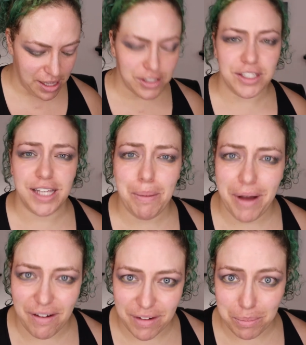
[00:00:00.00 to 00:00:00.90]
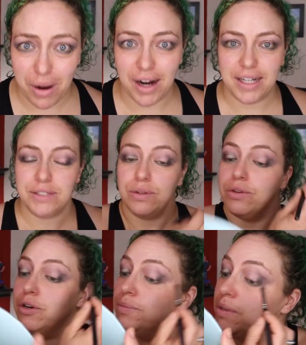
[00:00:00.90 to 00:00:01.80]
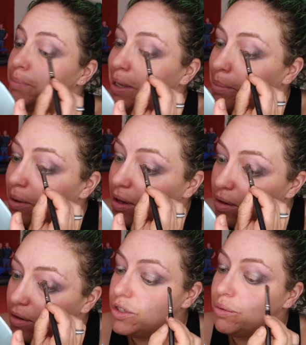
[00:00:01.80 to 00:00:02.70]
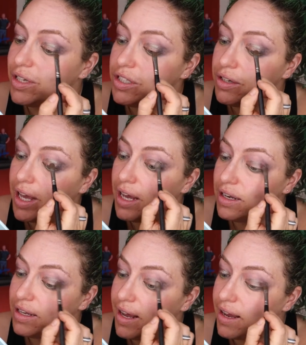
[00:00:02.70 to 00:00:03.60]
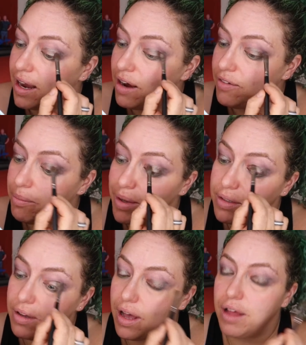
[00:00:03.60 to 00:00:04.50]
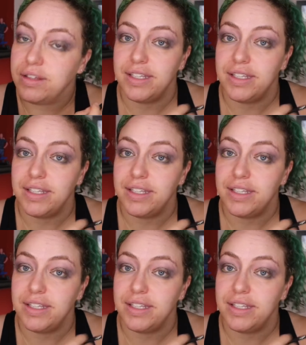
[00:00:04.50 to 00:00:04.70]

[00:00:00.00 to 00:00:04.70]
Stop having parties with groups of people. Do what you can to take care of your mental health